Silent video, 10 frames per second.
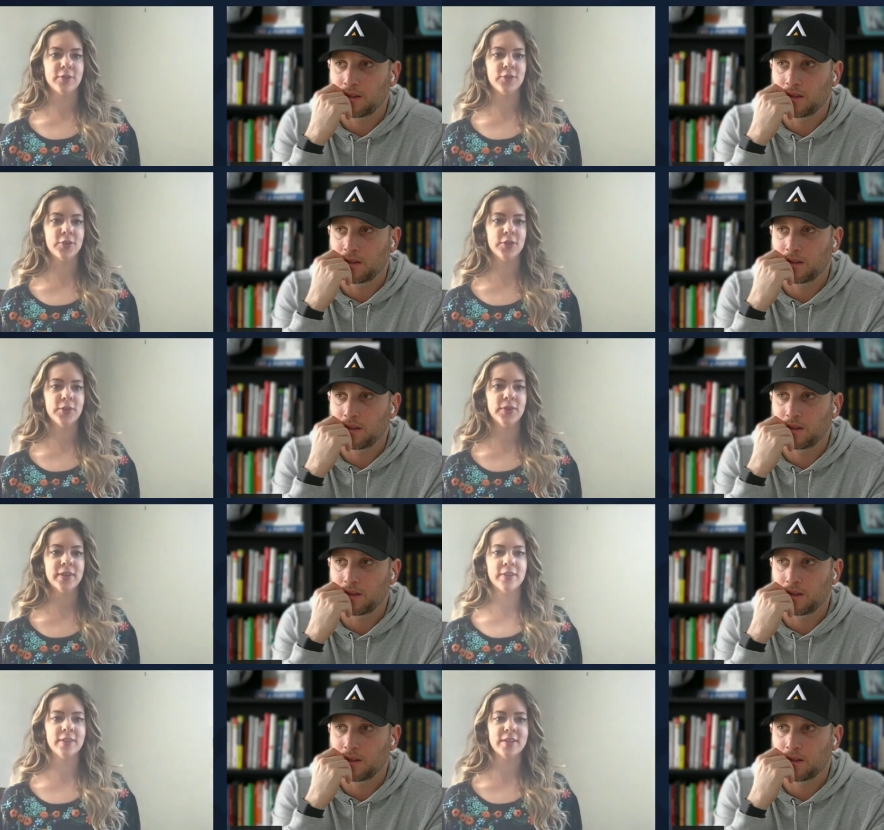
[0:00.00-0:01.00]
Speaker 1: be
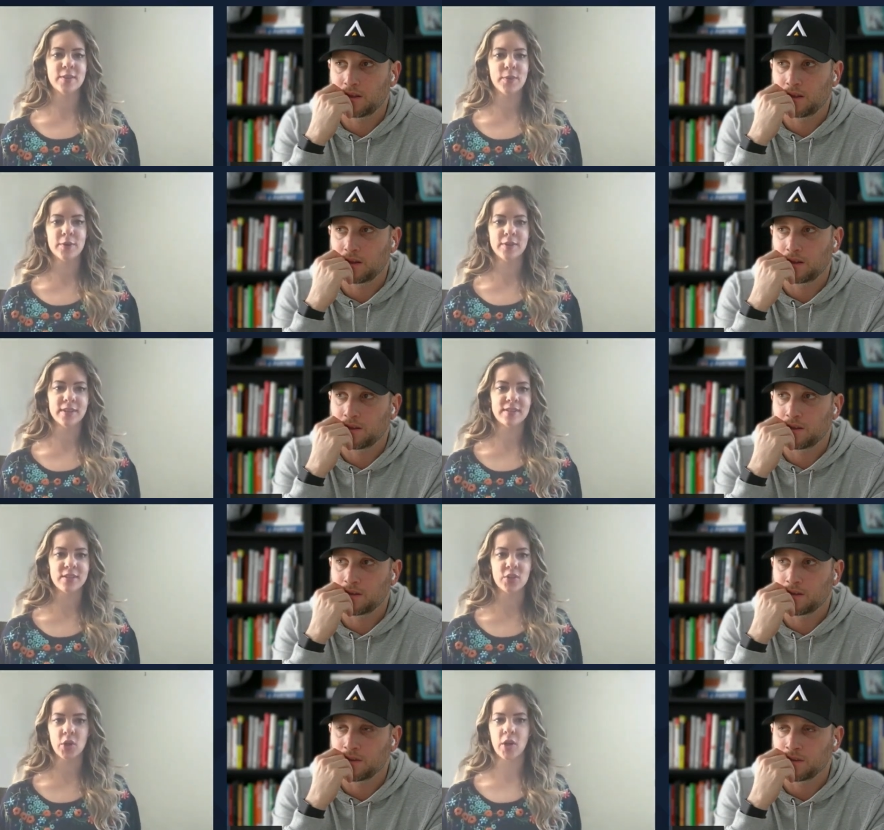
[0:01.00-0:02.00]
true. If he's supposedly
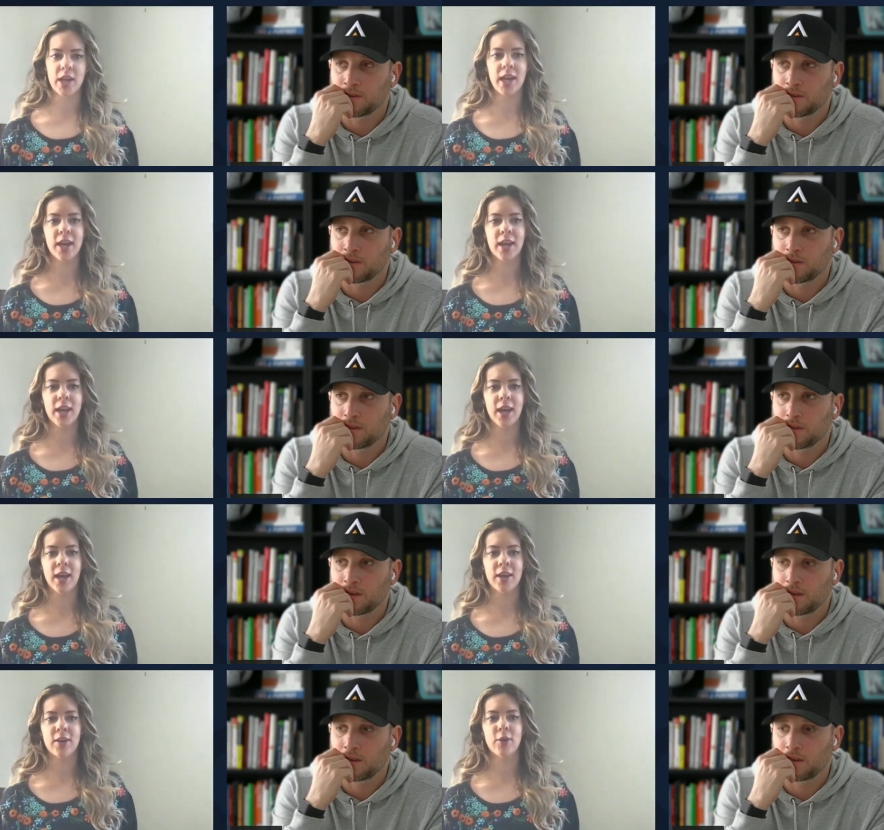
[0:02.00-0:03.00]
such a great
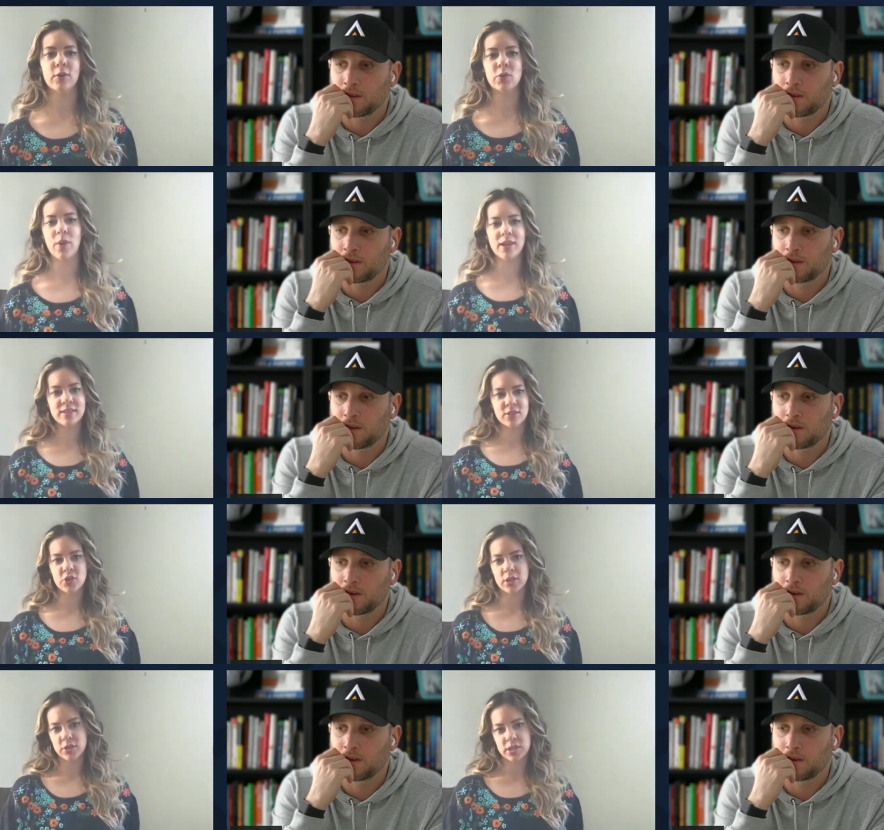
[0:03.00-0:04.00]
uh, coach, why is he
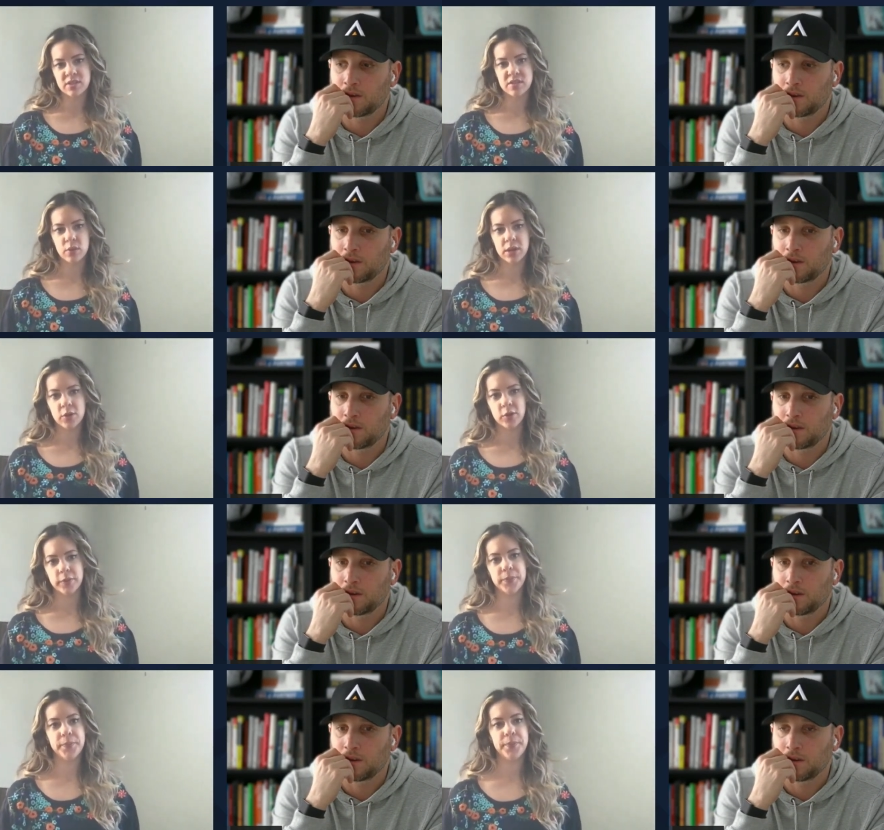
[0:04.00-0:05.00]
charging so
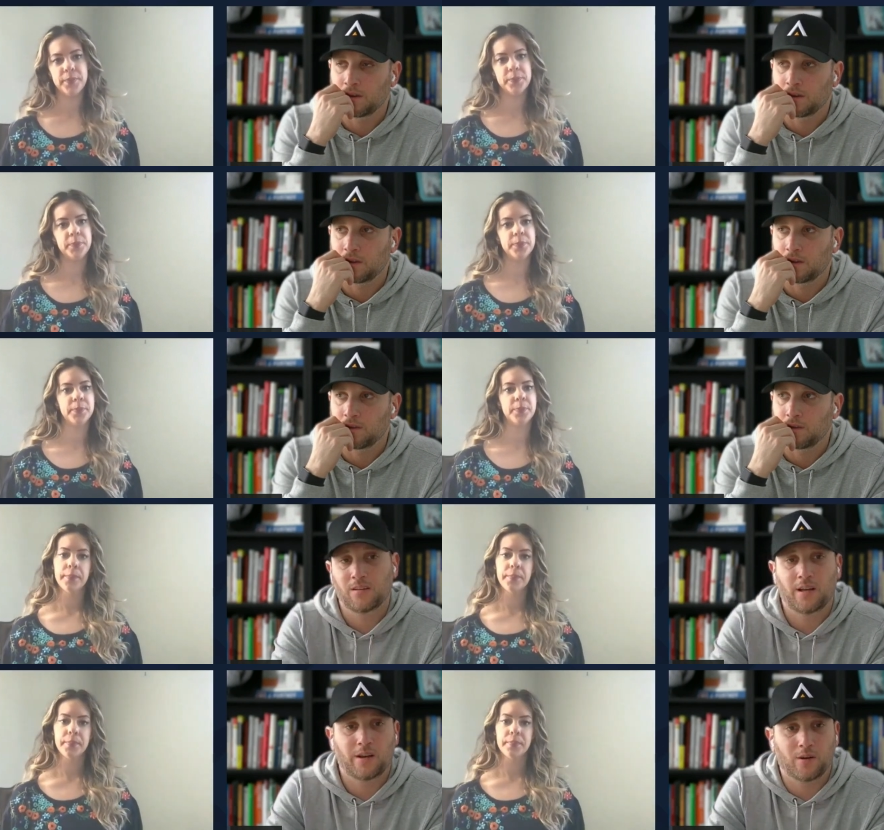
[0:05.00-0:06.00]
little?
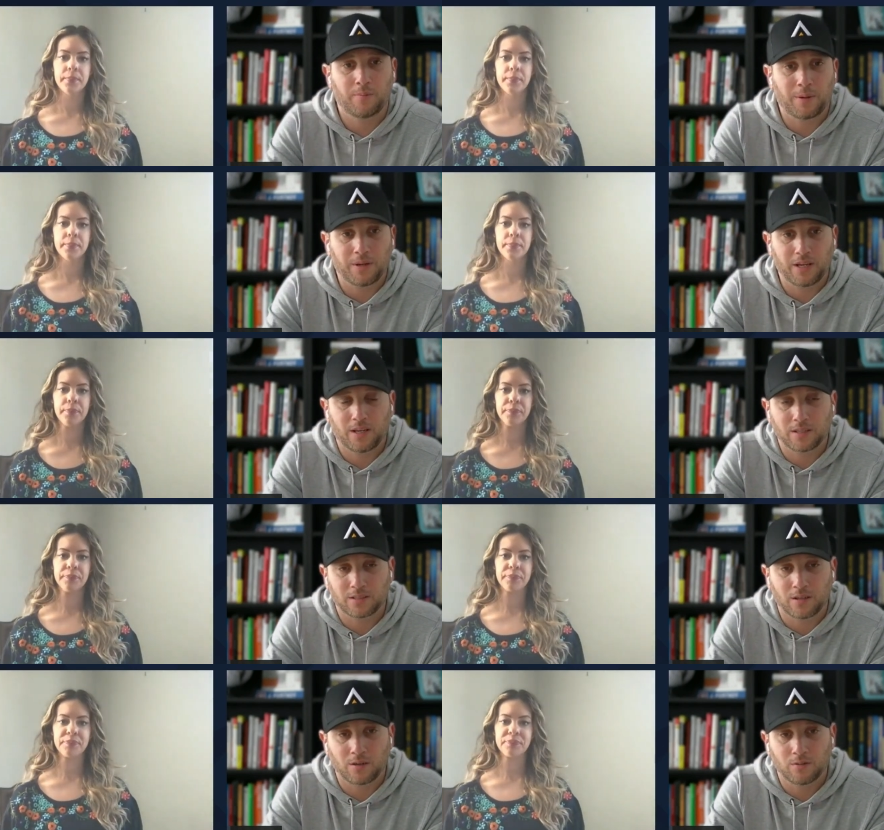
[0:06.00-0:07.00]
Speaker 2: I don't know. Maybe he doesn't
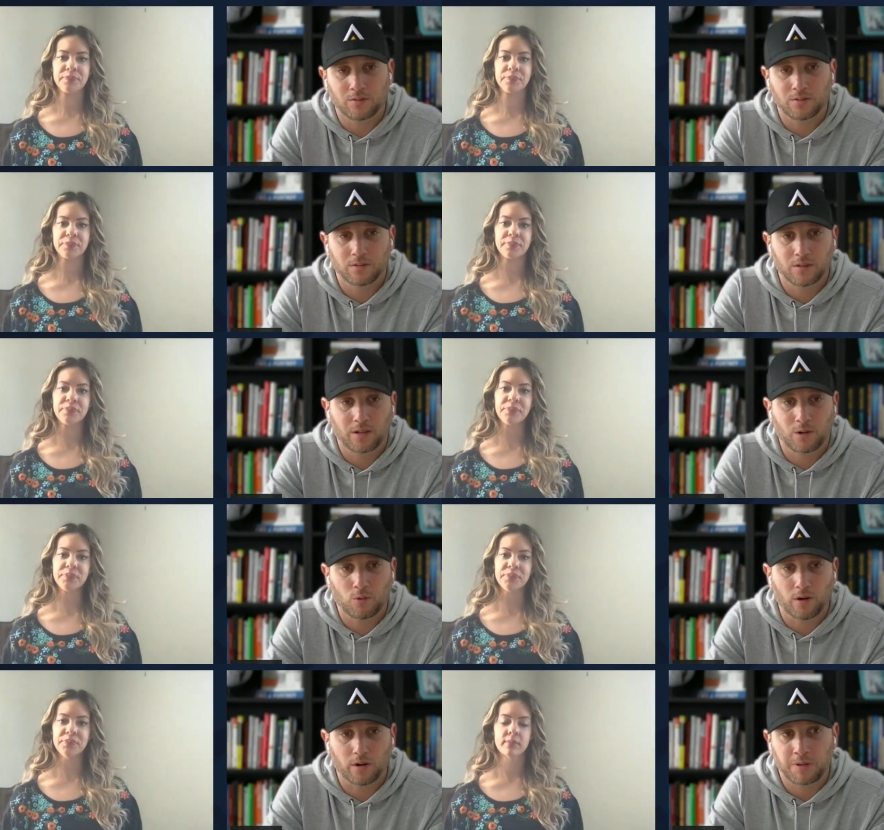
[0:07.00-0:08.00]
know their
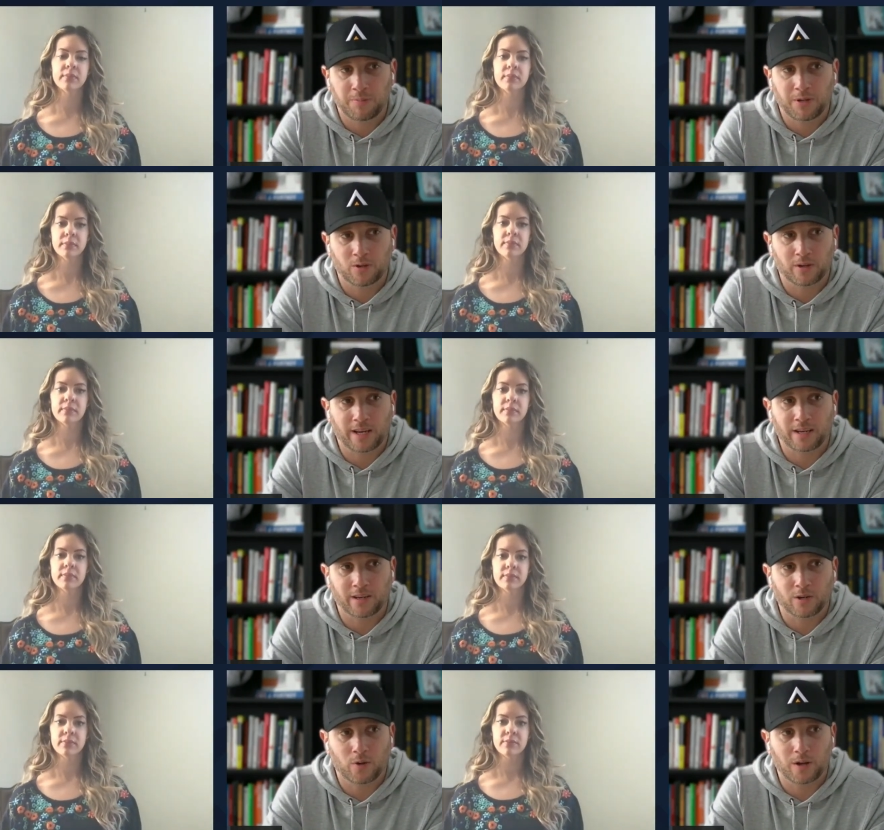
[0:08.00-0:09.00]
worth. Maybe you're getting an
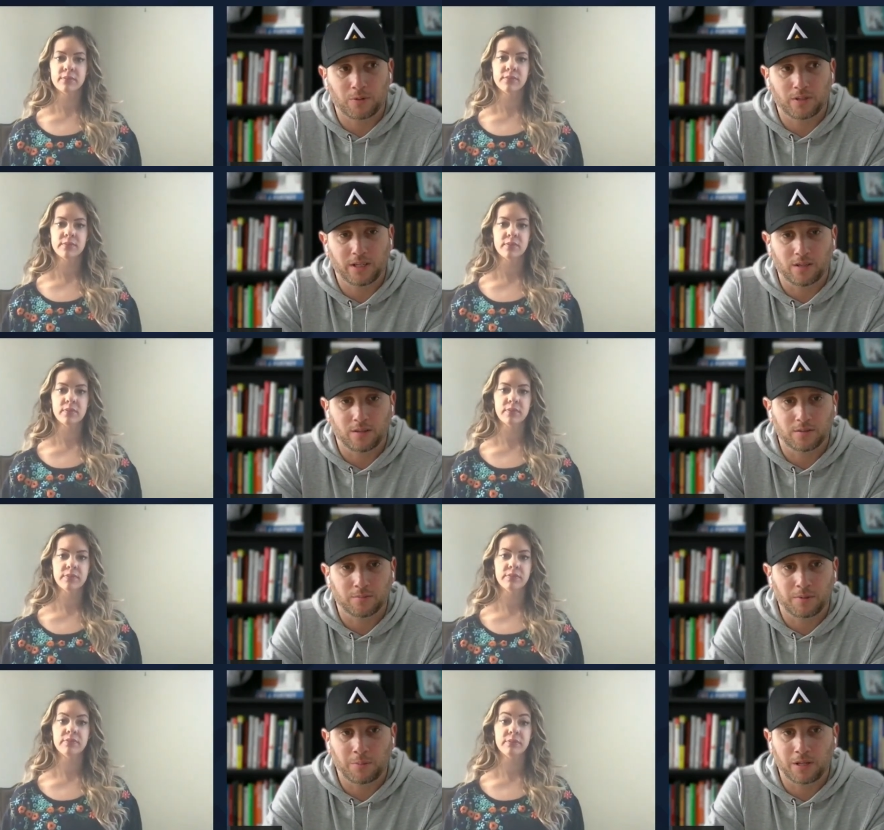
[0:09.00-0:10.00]
incredible deal.
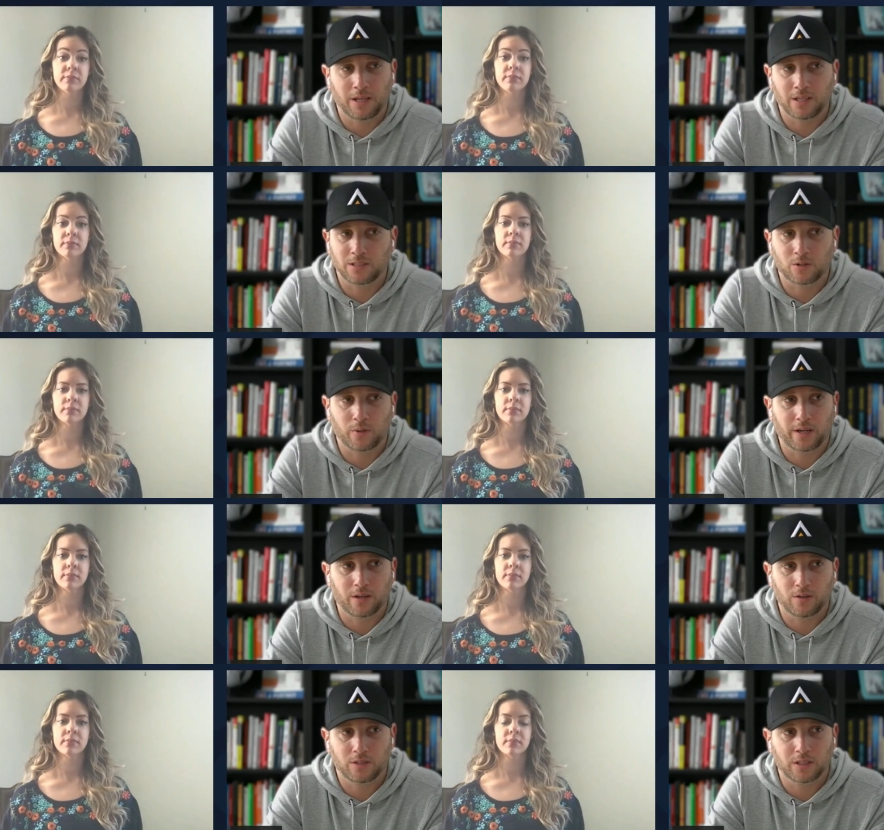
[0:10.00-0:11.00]
Maybe he is a great
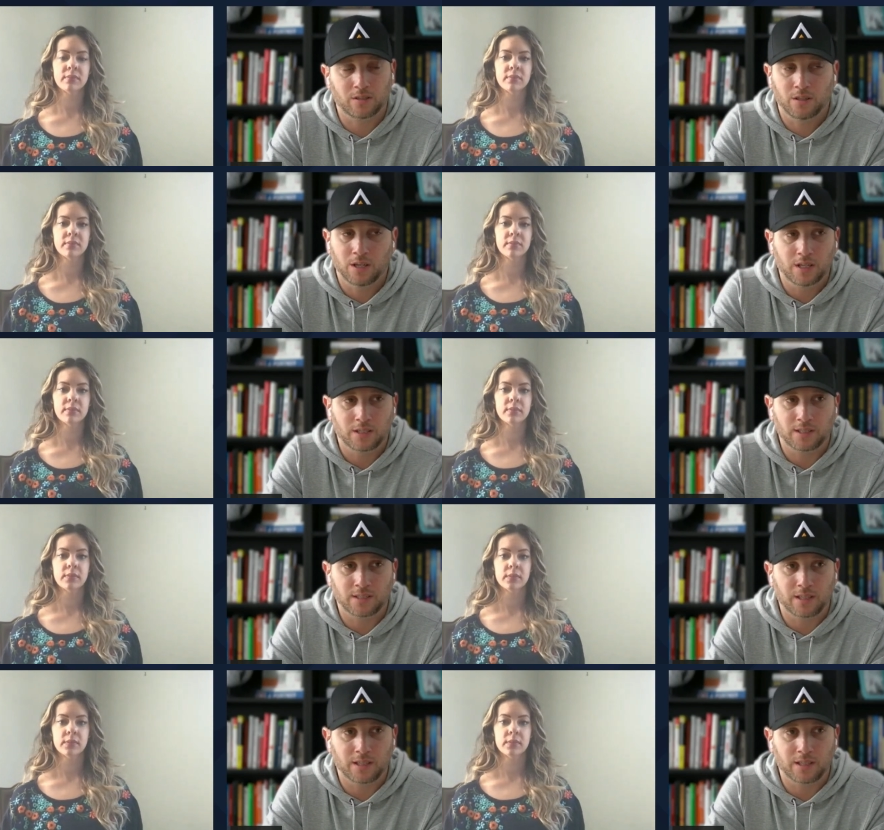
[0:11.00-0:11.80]
coach and doesn't